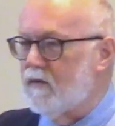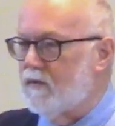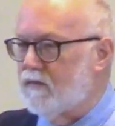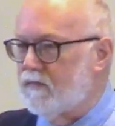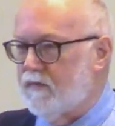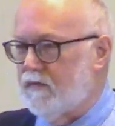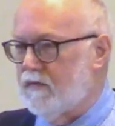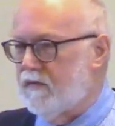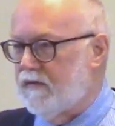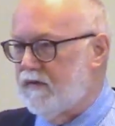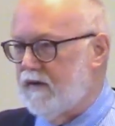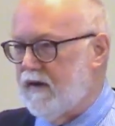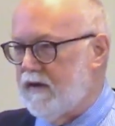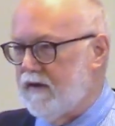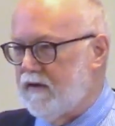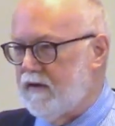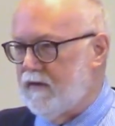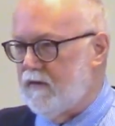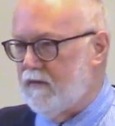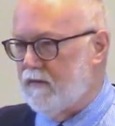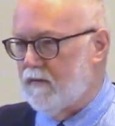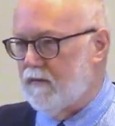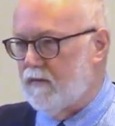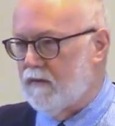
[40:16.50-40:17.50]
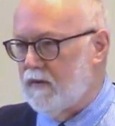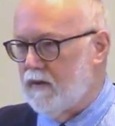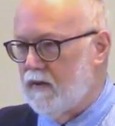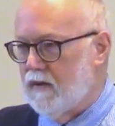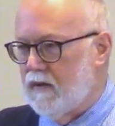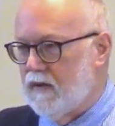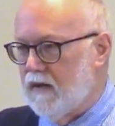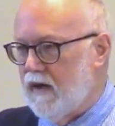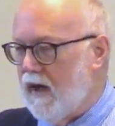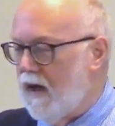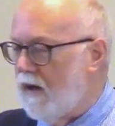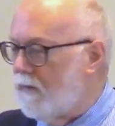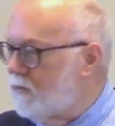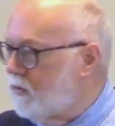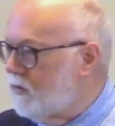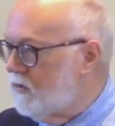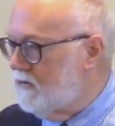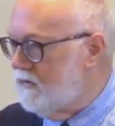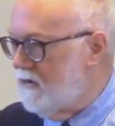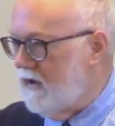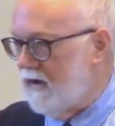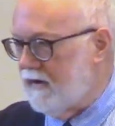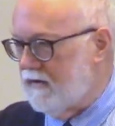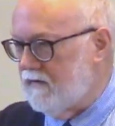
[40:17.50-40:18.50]
forsake you. I'll
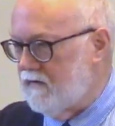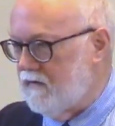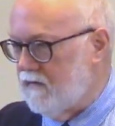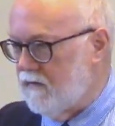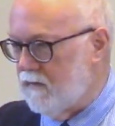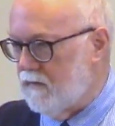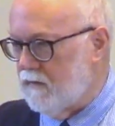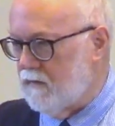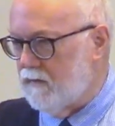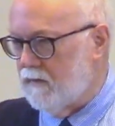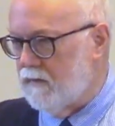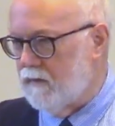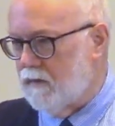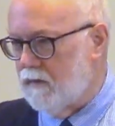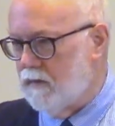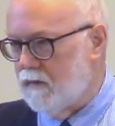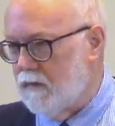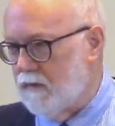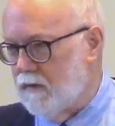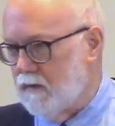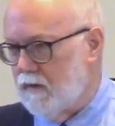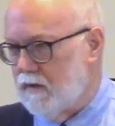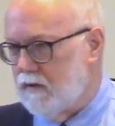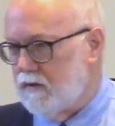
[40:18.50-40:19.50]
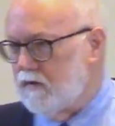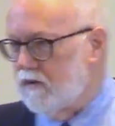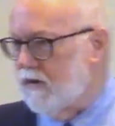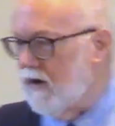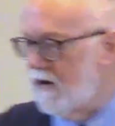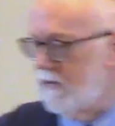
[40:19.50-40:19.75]
protect you. You got to